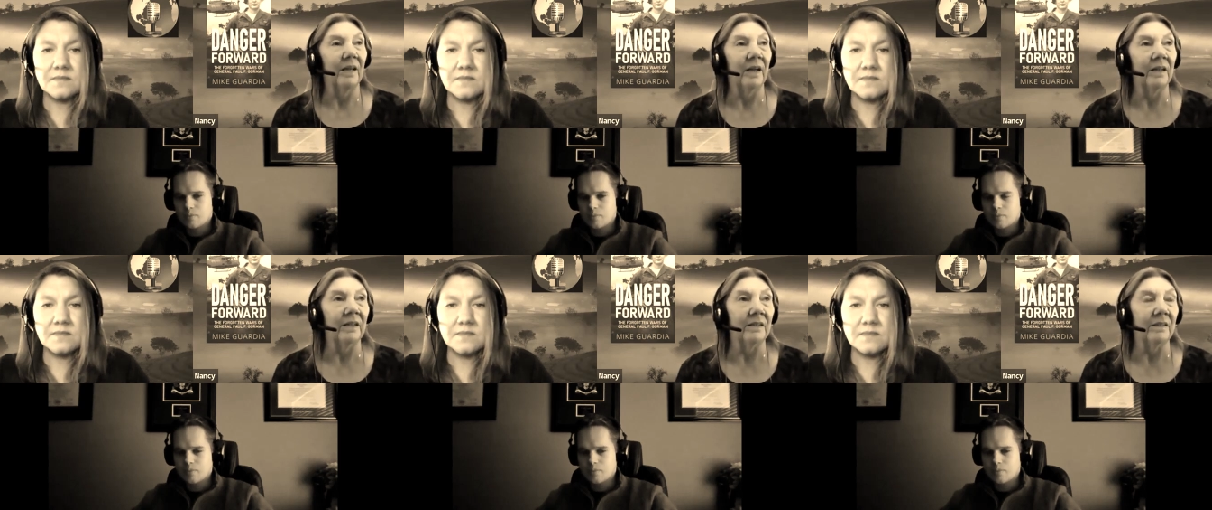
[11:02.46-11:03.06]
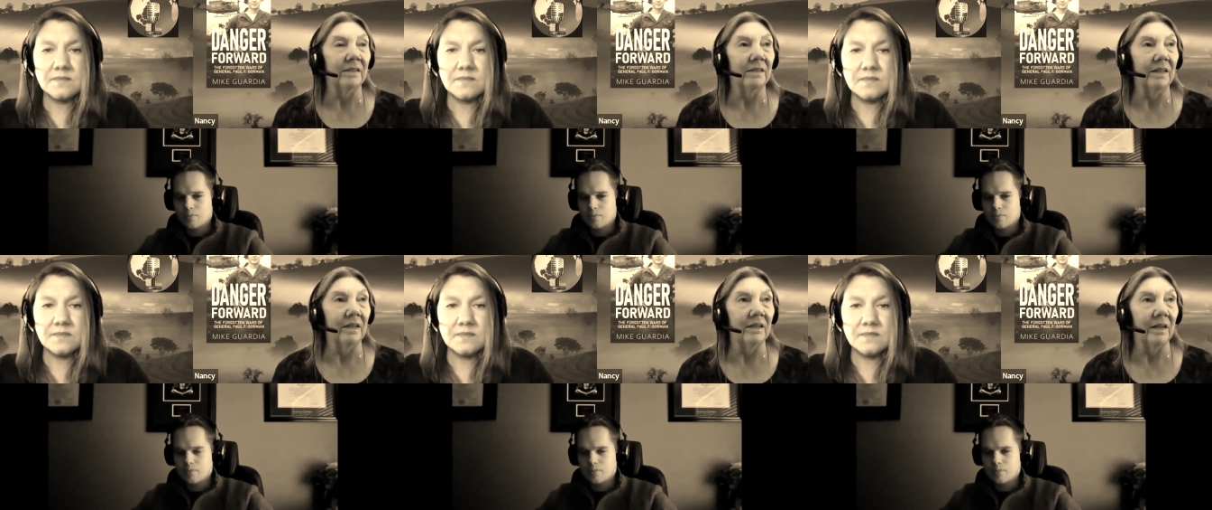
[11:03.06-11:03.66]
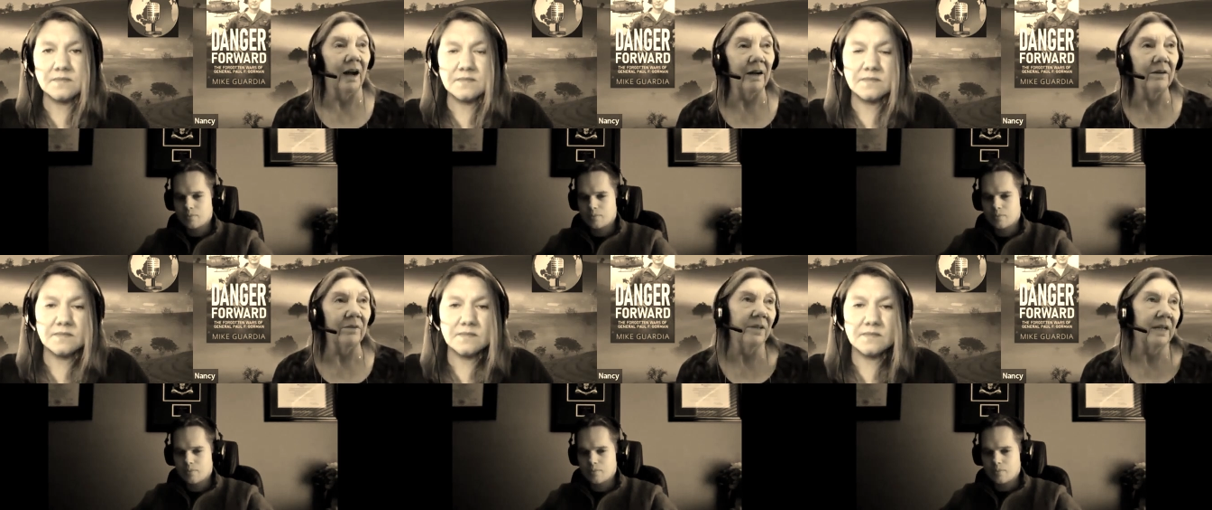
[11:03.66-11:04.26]
Speaker 1: And I
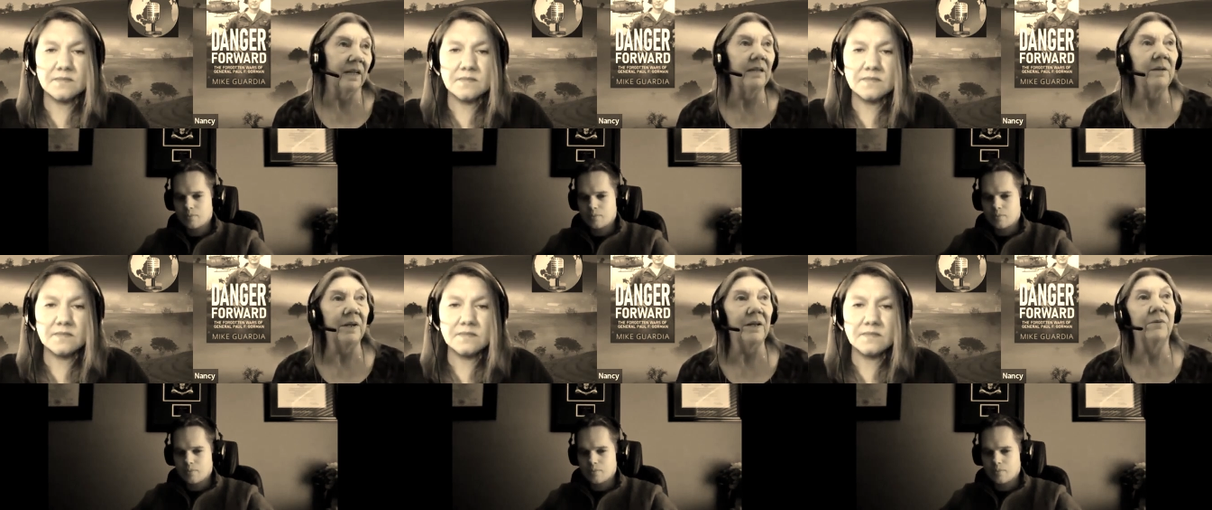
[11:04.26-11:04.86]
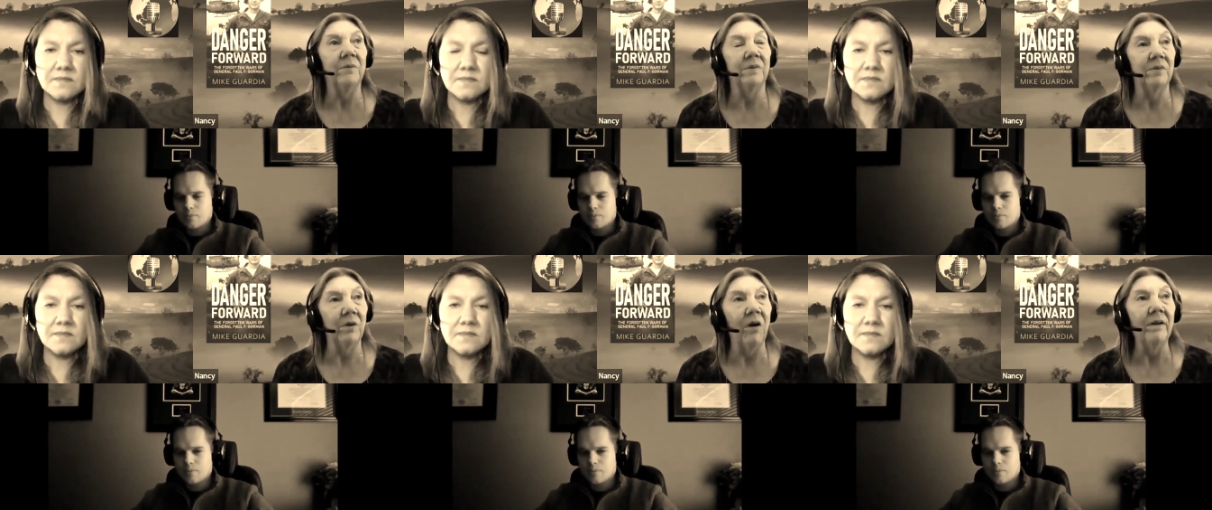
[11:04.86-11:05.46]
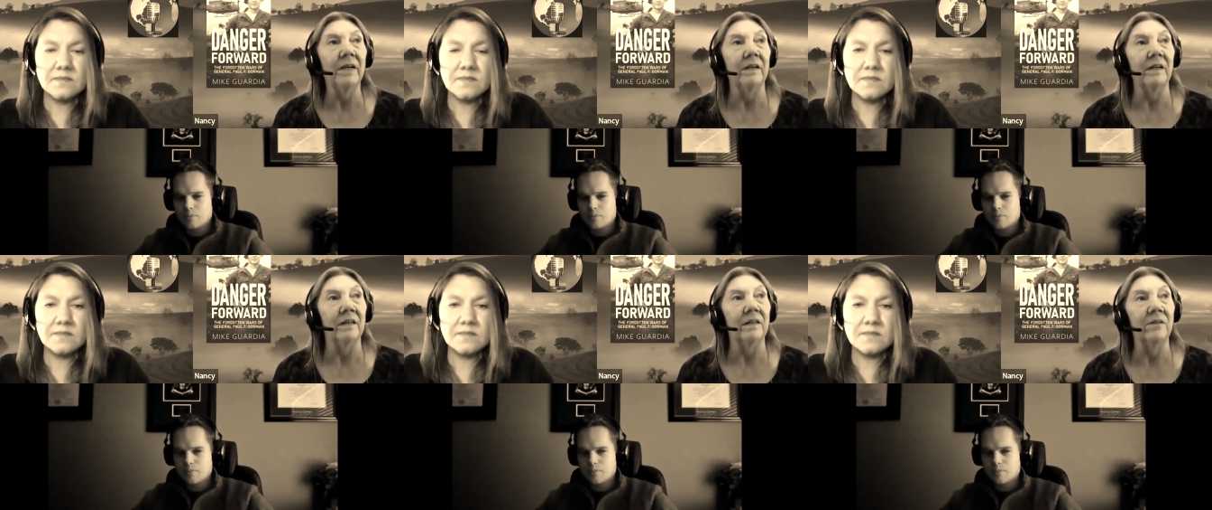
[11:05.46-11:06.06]
don't think anybody who was talking
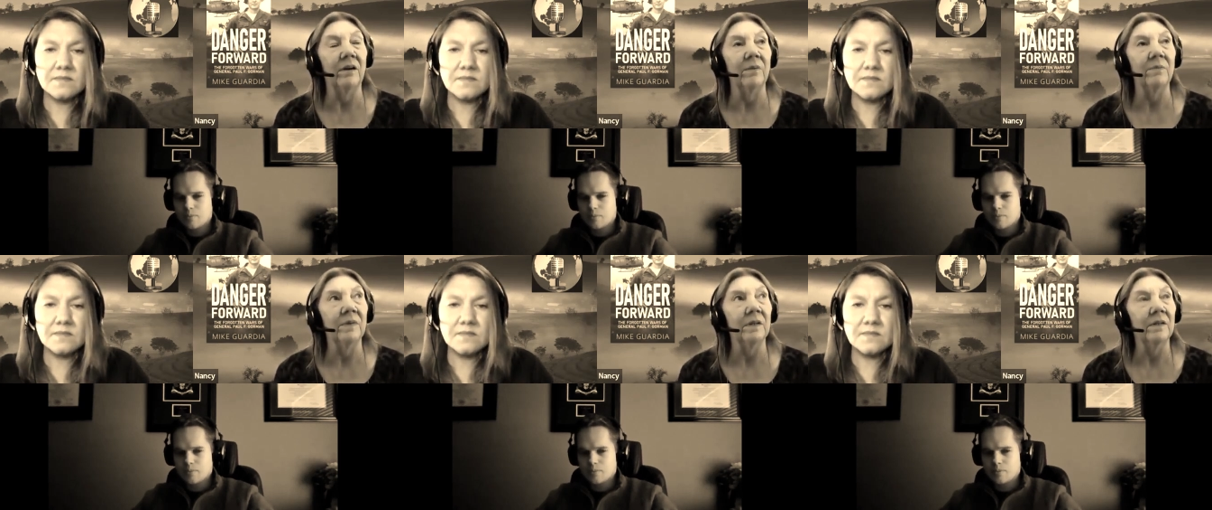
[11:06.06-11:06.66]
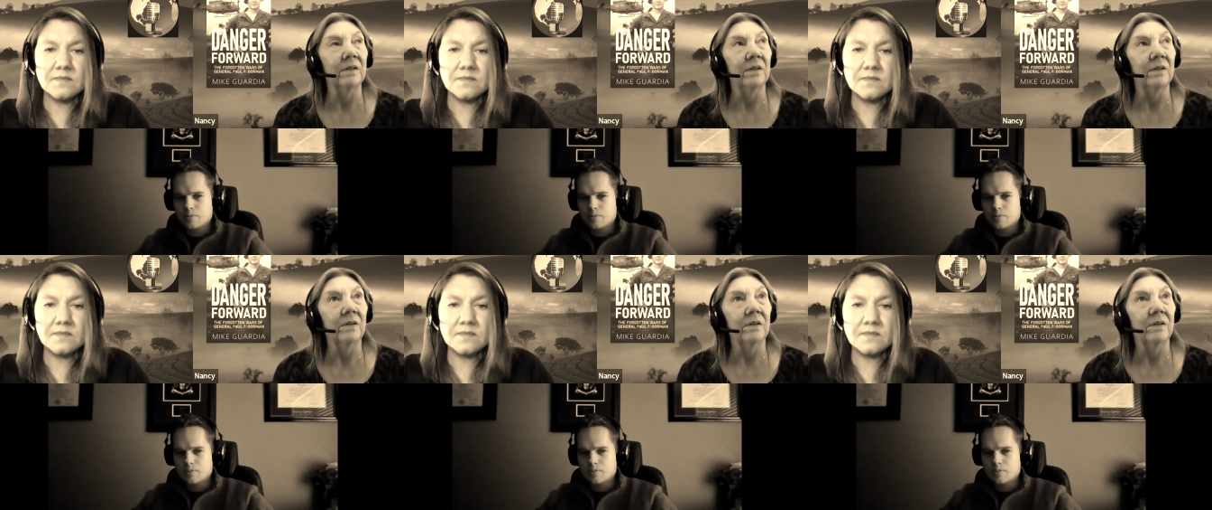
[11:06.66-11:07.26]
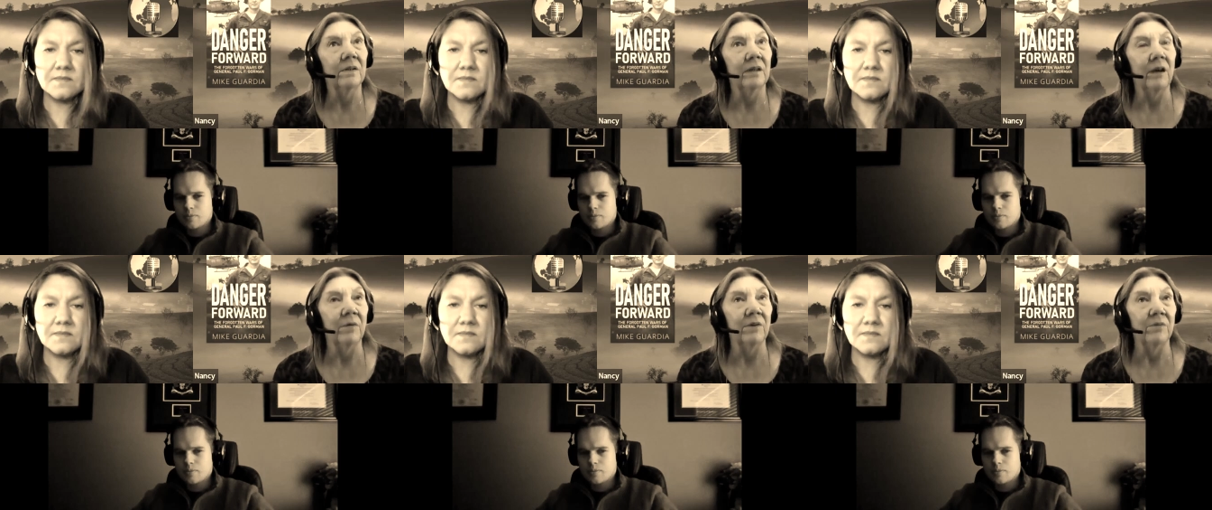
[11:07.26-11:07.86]
at the time
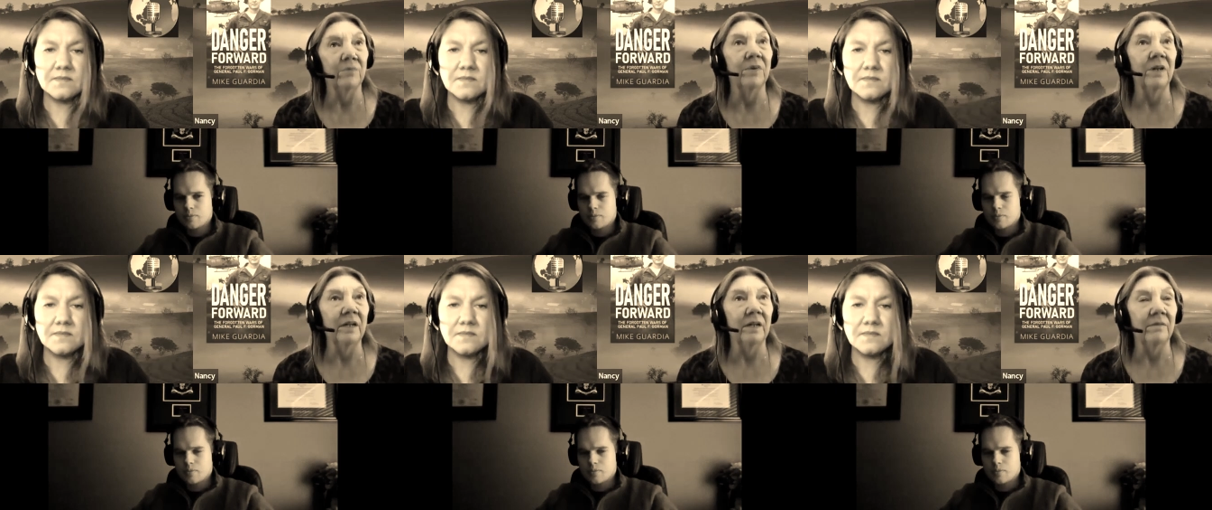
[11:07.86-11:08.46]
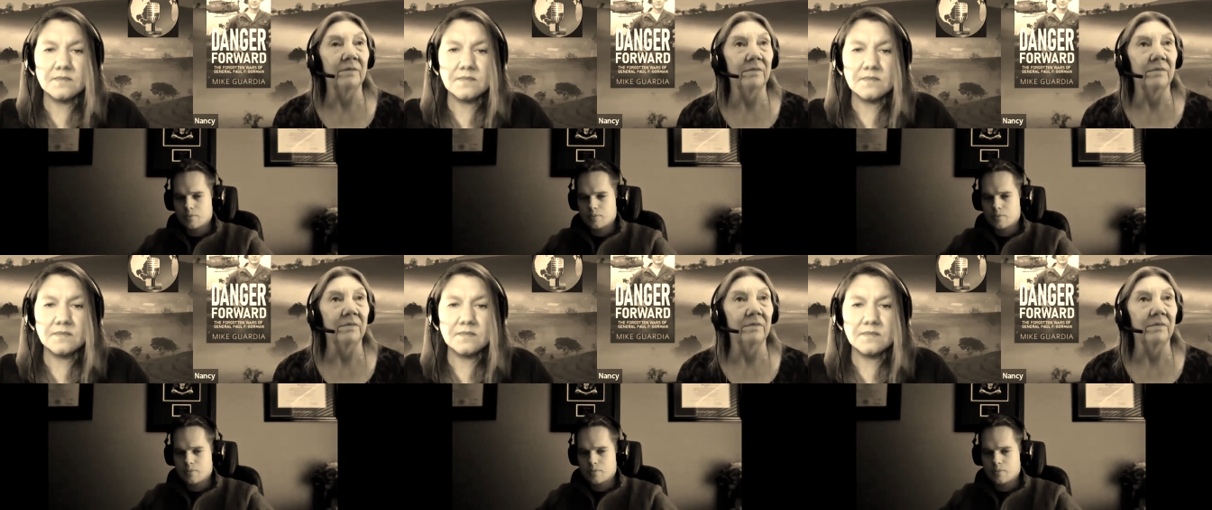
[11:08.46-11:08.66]
that was really